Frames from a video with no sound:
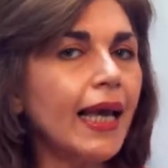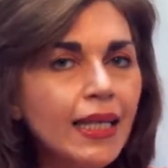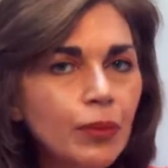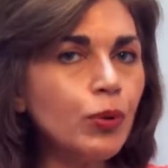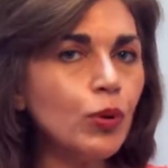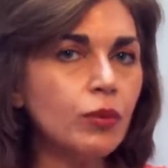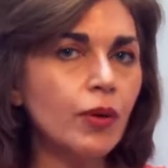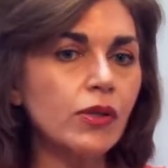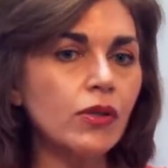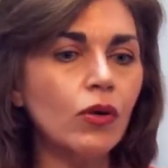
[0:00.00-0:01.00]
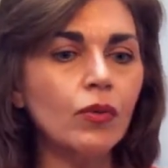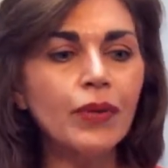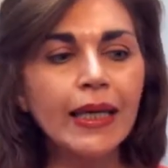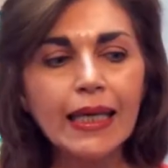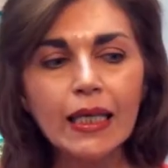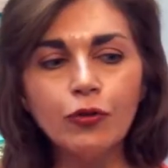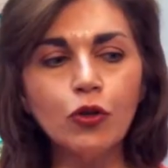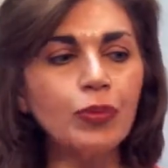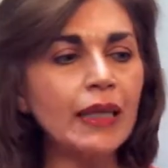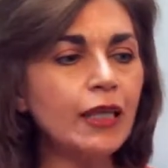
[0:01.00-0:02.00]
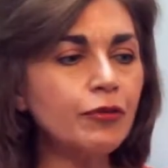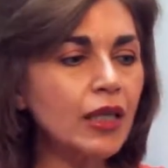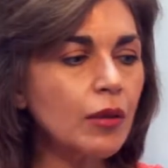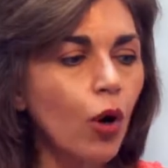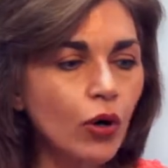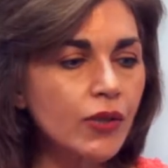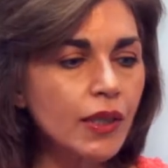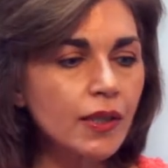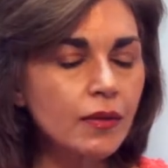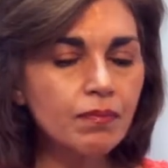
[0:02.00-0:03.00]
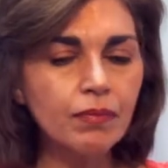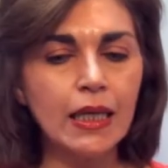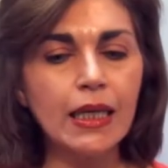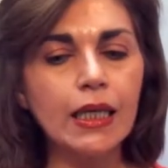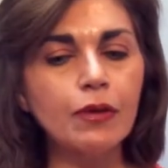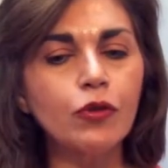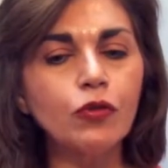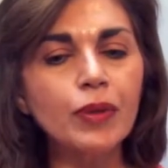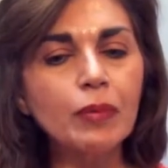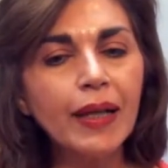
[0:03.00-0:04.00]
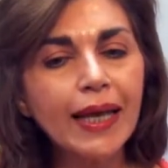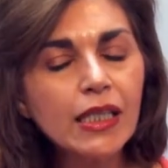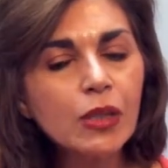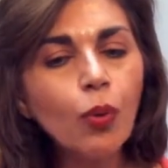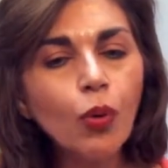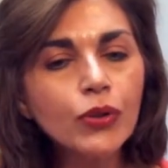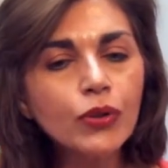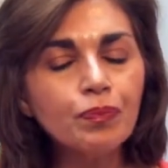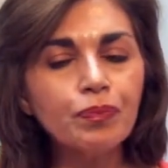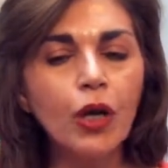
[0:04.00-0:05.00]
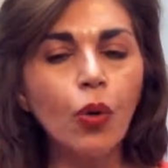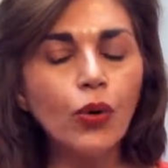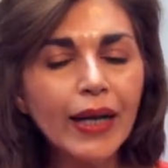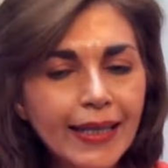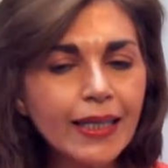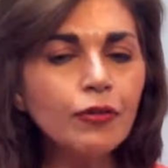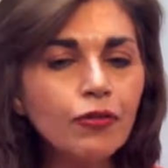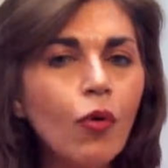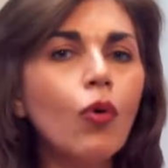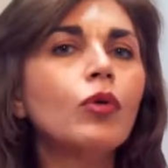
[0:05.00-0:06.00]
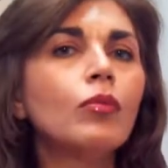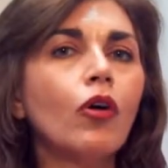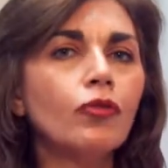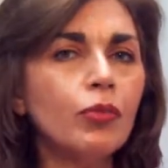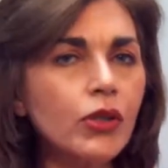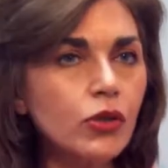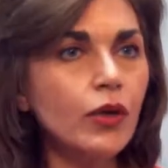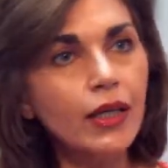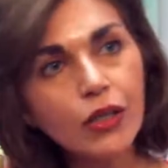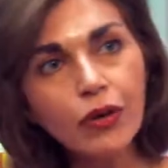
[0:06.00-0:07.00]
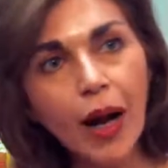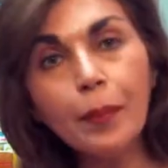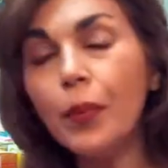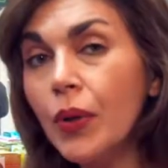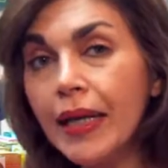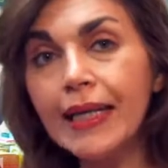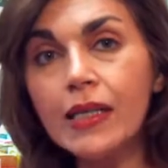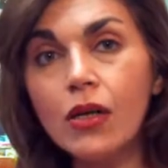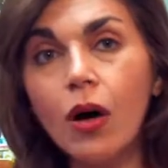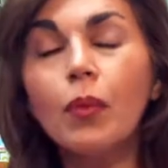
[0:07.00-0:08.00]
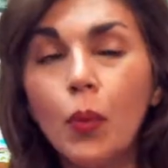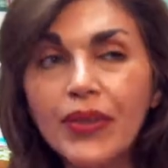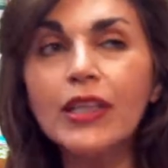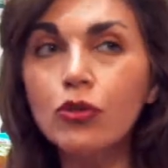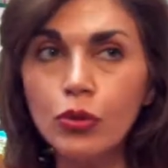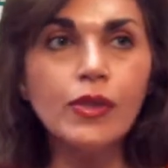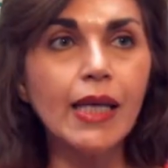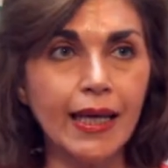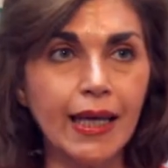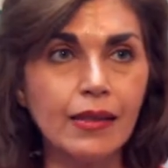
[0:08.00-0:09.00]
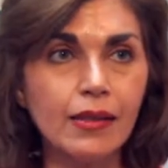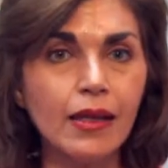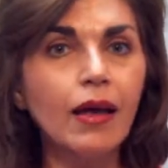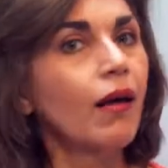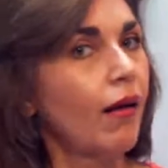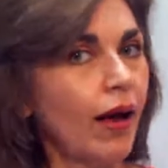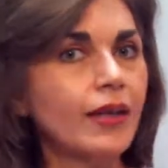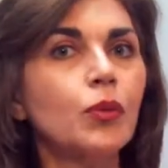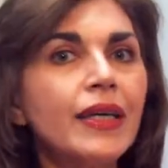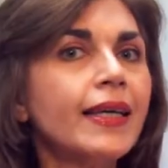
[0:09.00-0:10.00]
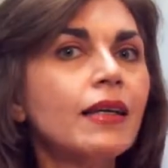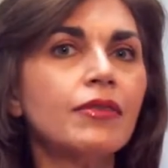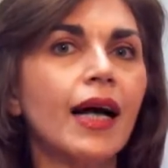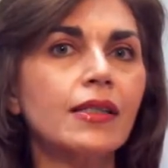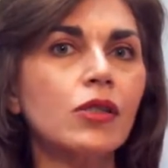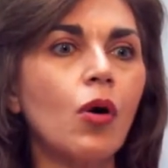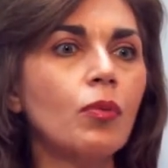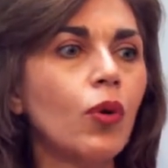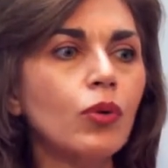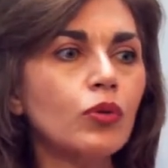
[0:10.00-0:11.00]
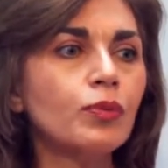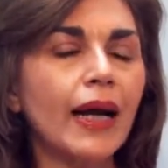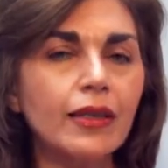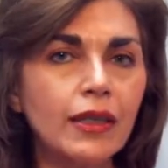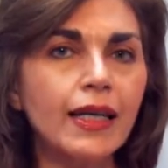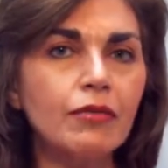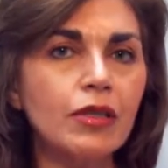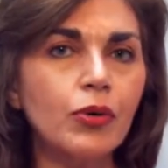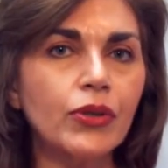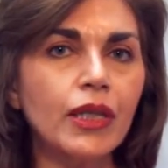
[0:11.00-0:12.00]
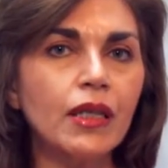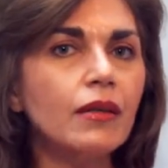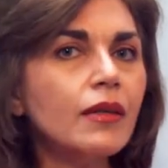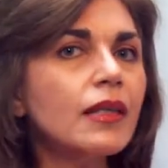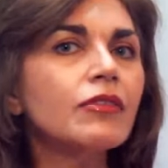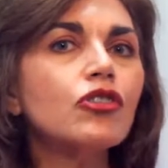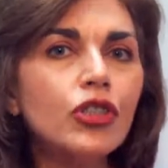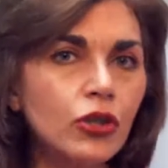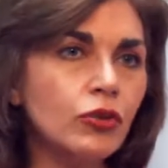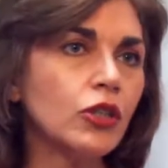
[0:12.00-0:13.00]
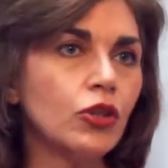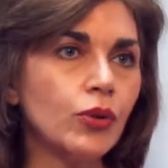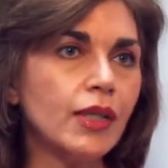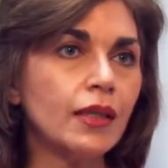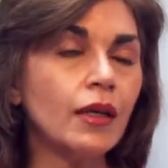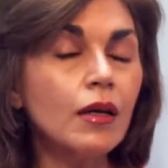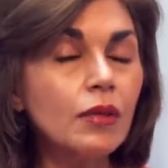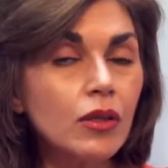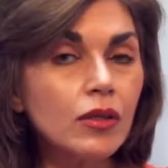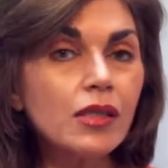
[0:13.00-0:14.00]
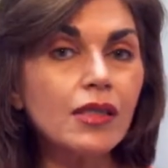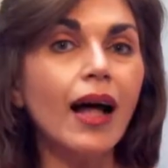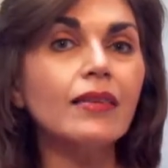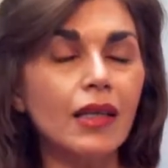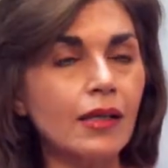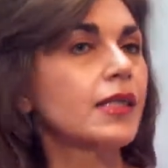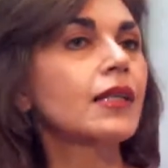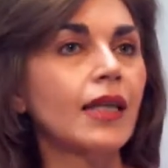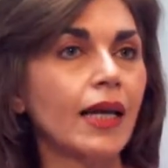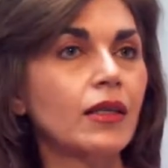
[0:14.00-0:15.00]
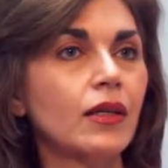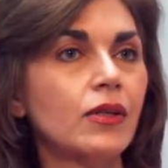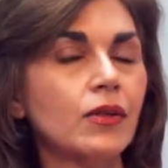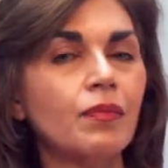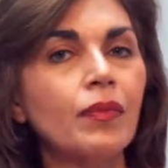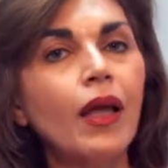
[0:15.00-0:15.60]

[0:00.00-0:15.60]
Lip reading: any pulled muscle. If you've been lifting boxes, if you've been playing sport, or any form of muscular cramp will ease up within 2 seconds. And we give that sample to practically everybody, even children use it, because it's that instantaneous.